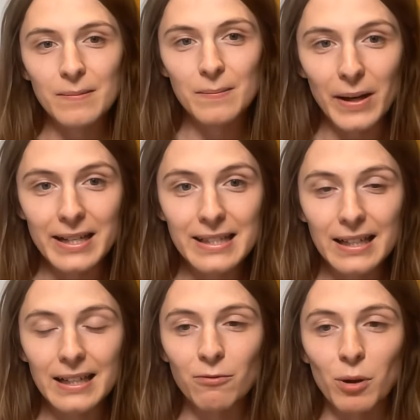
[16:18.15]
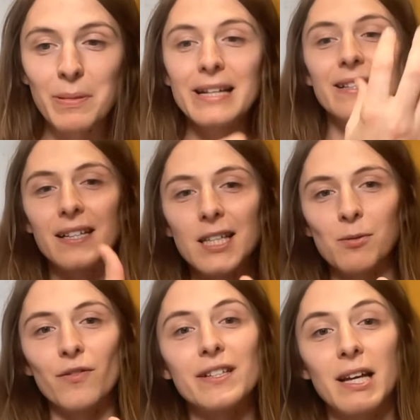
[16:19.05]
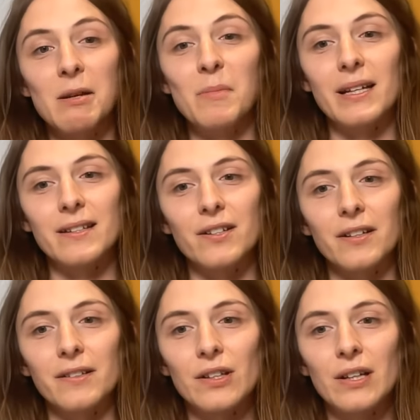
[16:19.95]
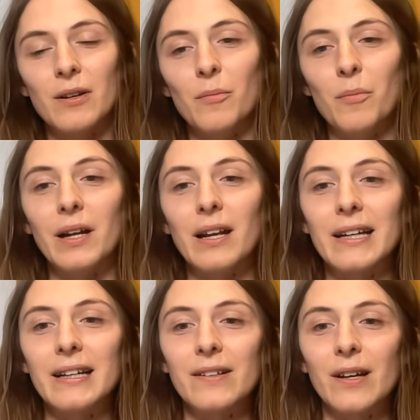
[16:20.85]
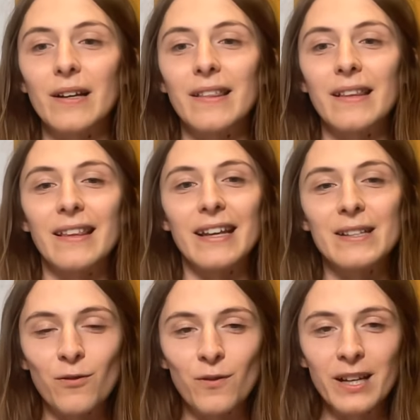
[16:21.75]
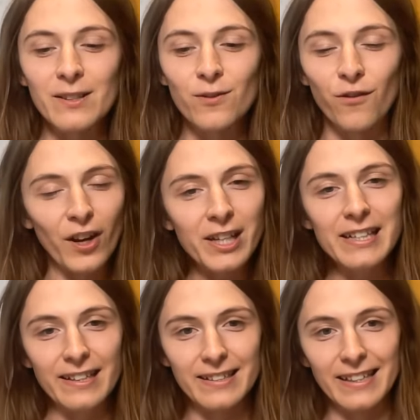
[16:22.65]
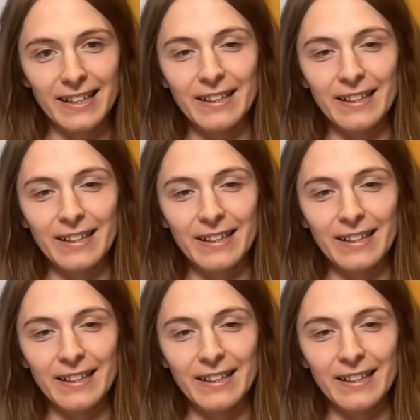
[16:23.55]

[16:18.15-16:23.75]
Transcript: basically repeating some of his same messages but like it's it's funny to see